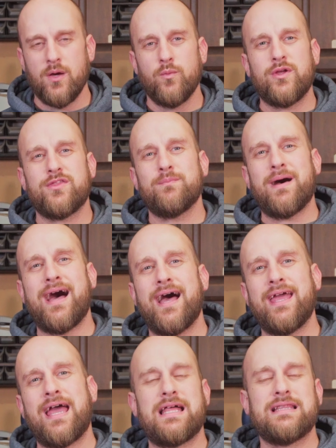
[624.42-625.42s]
With
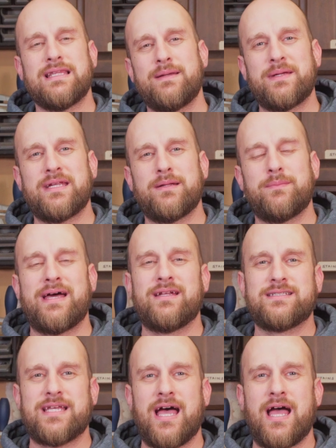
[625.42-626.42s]
my limited amount
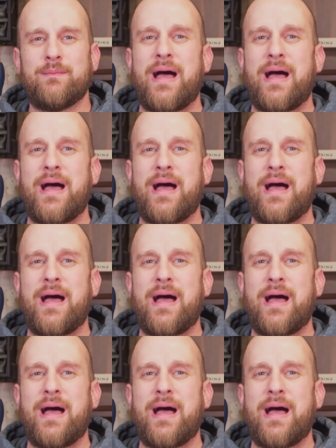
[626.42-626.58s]
of time,